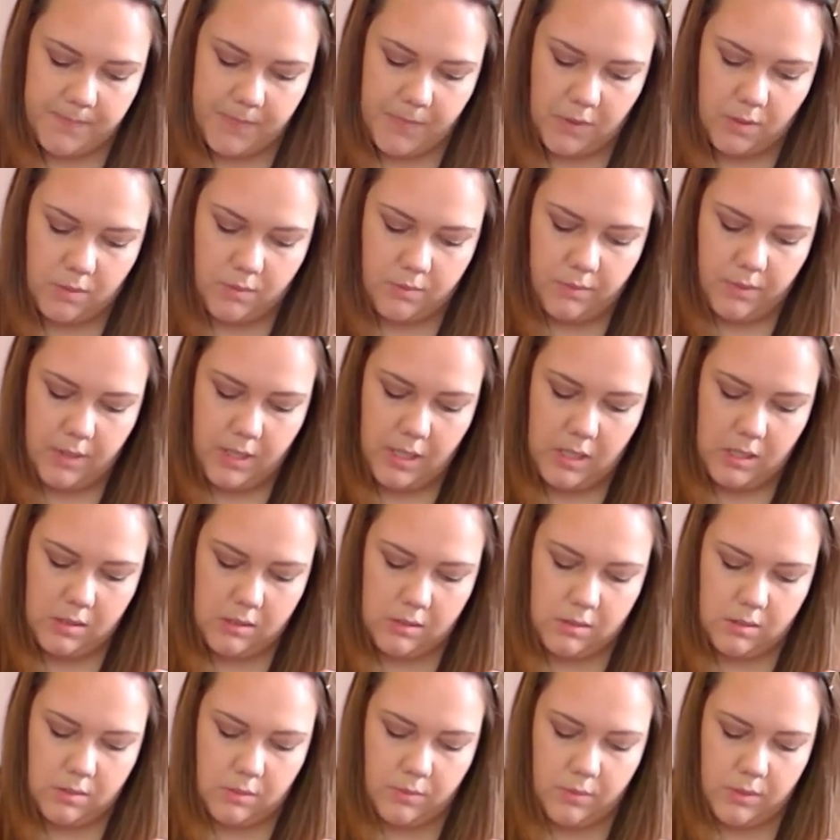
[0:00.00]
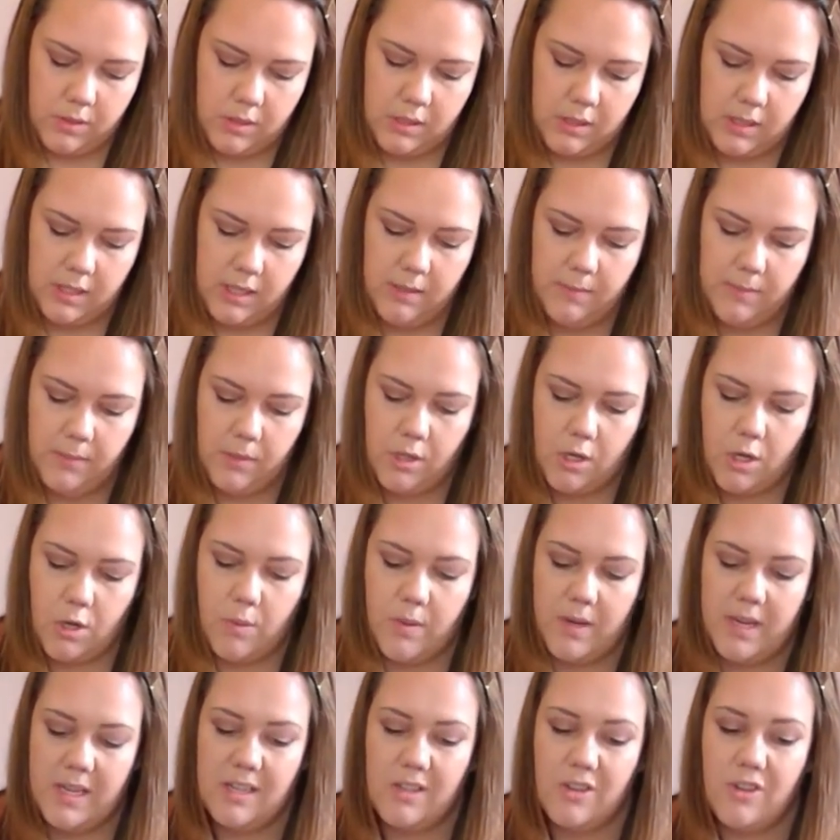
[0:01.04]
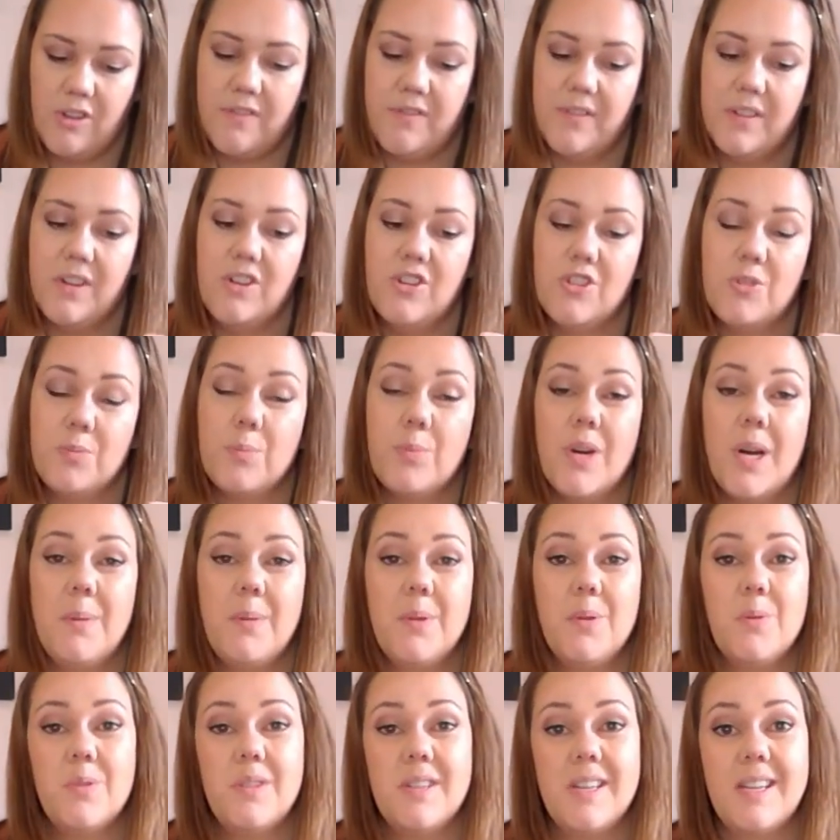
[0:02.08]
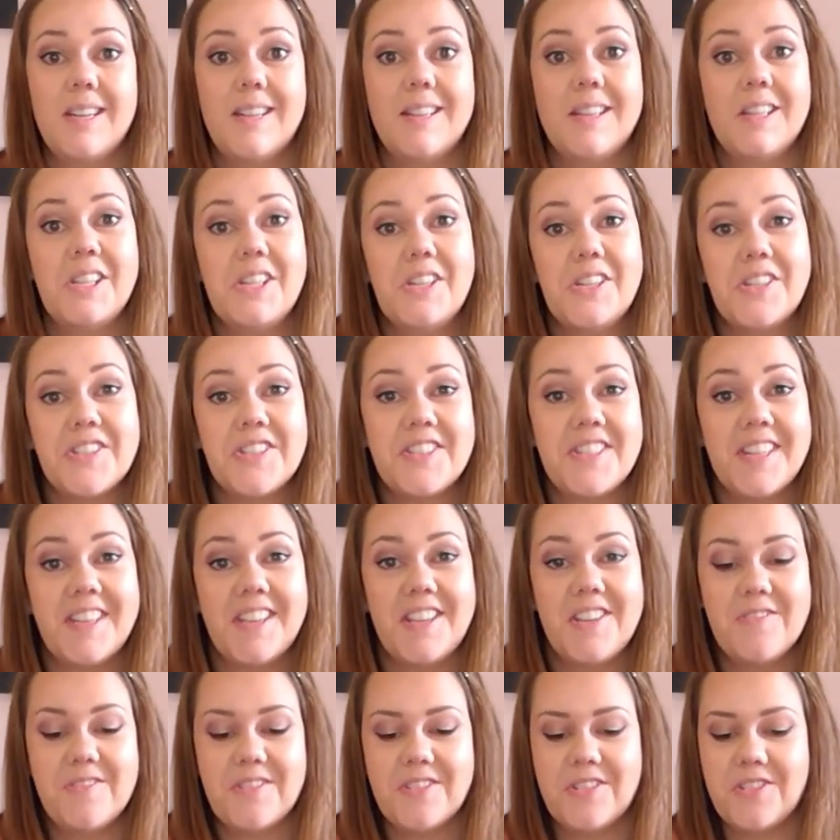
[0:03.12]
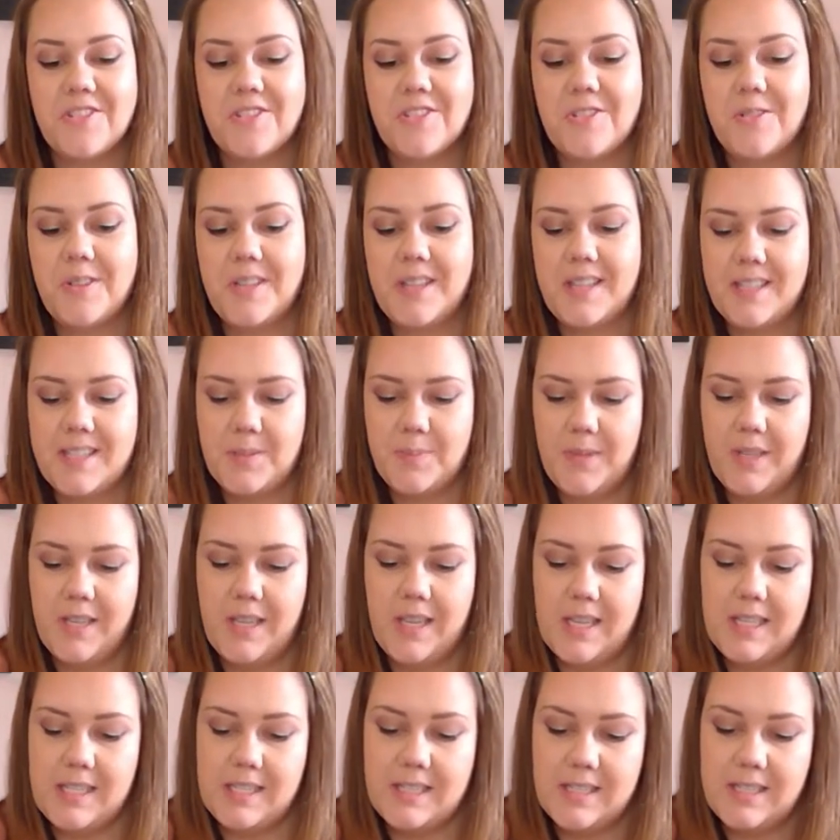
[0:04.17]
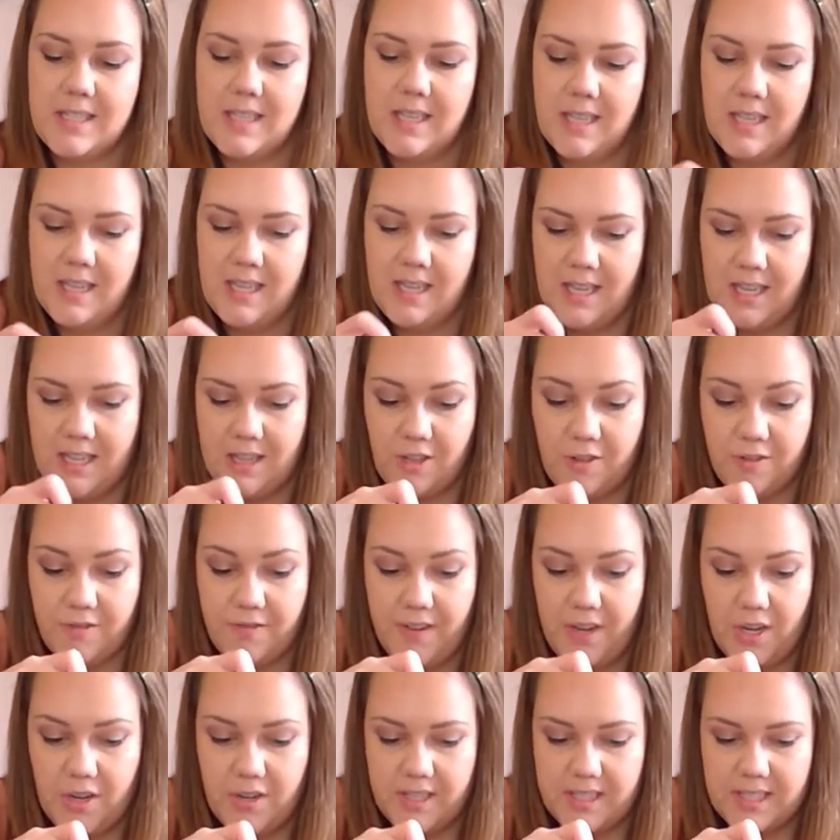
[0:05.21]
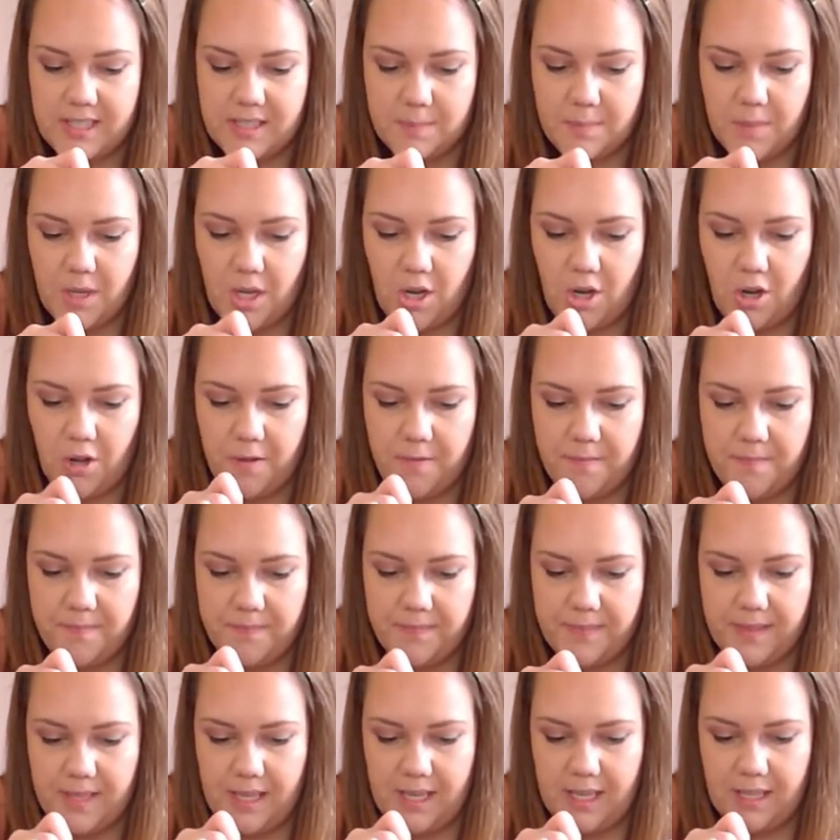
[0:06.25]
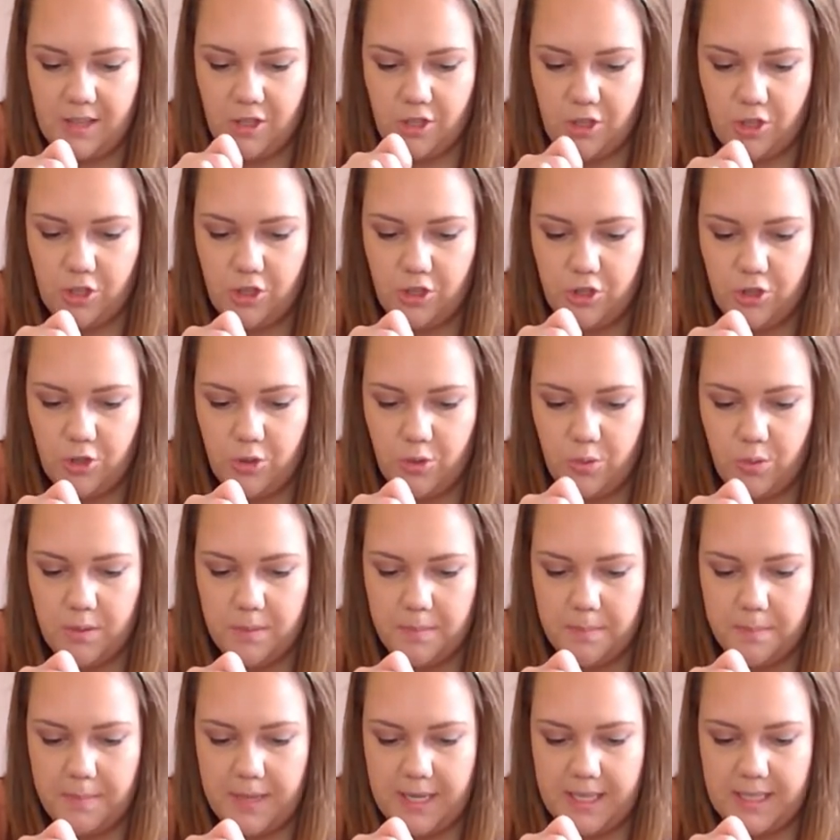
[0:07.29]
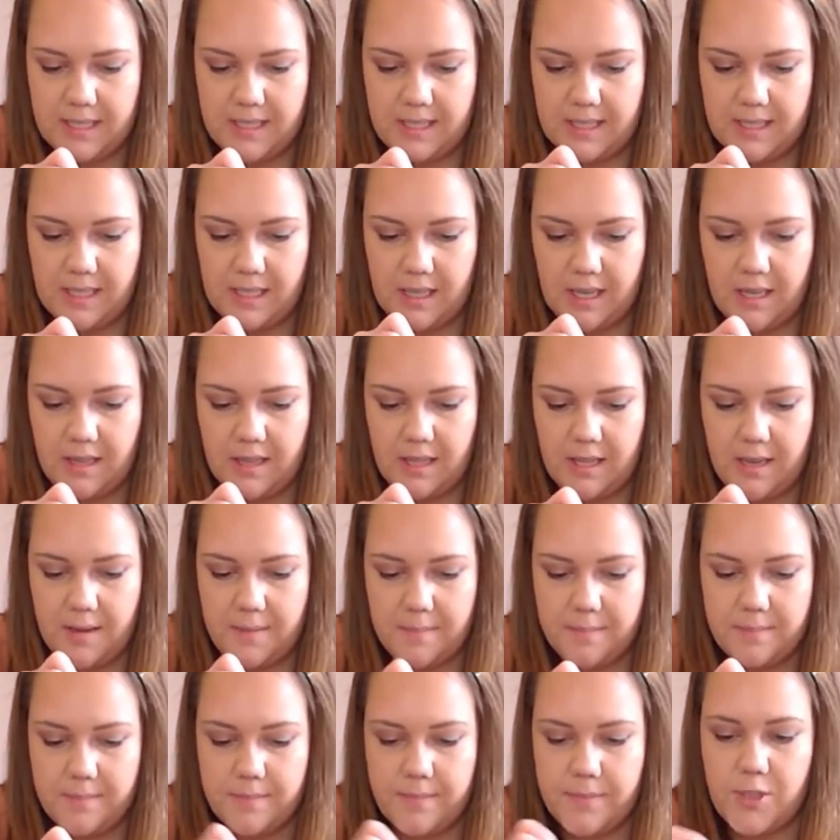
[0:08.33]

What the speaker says: All right, so we're gonna keep going. Your fingers probably will get a little sticky when you're doing this because they're very small and the glue might stick on them.